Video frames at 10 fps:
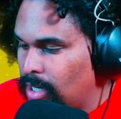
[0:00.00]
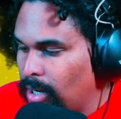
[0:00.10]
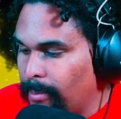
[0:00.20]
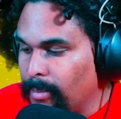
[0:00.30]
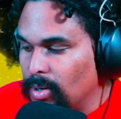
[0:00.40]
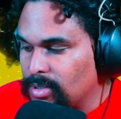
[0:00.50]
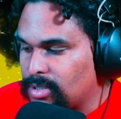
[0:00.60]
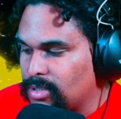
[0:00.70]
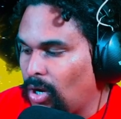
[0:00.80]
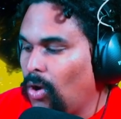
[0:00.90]
A
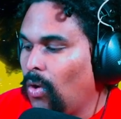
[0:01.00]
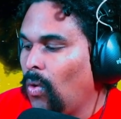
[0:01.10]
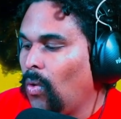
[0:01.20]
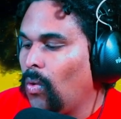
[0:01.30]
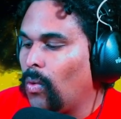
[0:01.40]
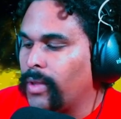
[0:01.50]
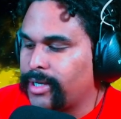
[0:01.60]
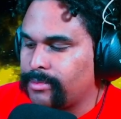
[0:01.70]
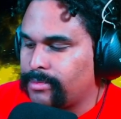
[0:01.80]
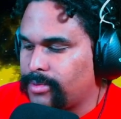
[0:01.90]
nurse. Oh, like
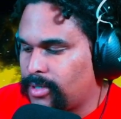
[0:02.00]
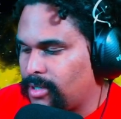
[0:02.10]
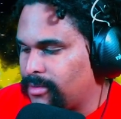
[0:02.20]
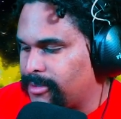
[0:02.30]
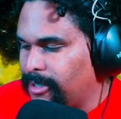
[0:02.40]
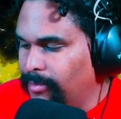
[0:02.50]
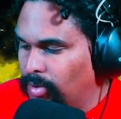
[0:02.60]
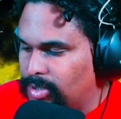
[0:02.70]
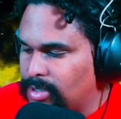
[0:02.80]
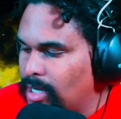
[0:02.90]
a, okay, never a
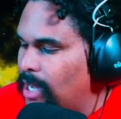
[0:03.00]
nurse.